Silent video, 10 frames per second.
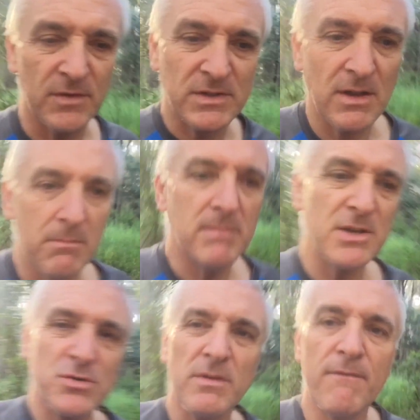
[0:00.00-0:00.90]
for some
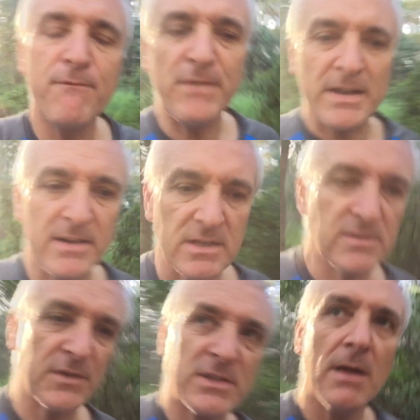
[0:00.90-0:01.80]
measure of
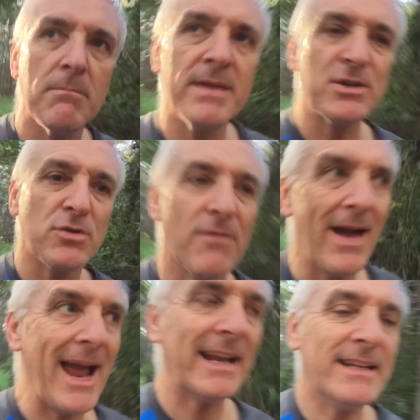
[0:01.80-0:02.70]
fitness, for some measure
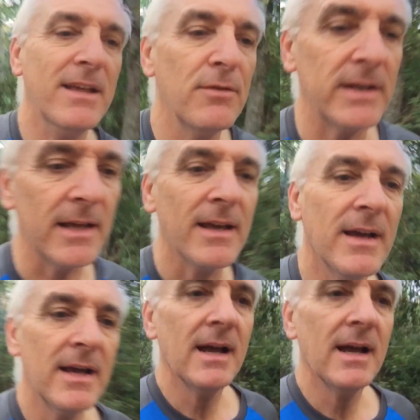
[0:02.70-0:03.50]
of activity.